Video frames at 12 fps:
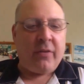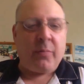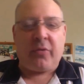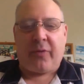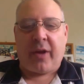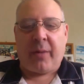he's
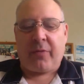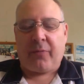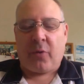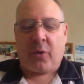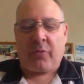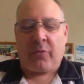most famous
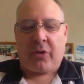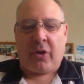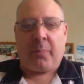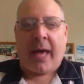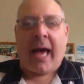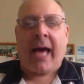for was
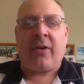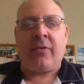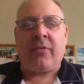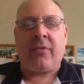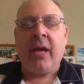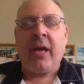called
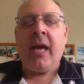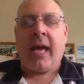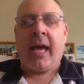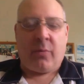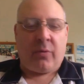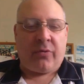Patterns,
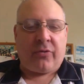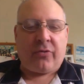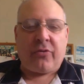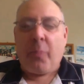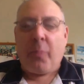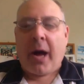and it was
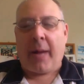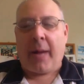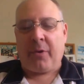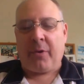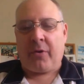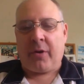so
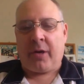popular.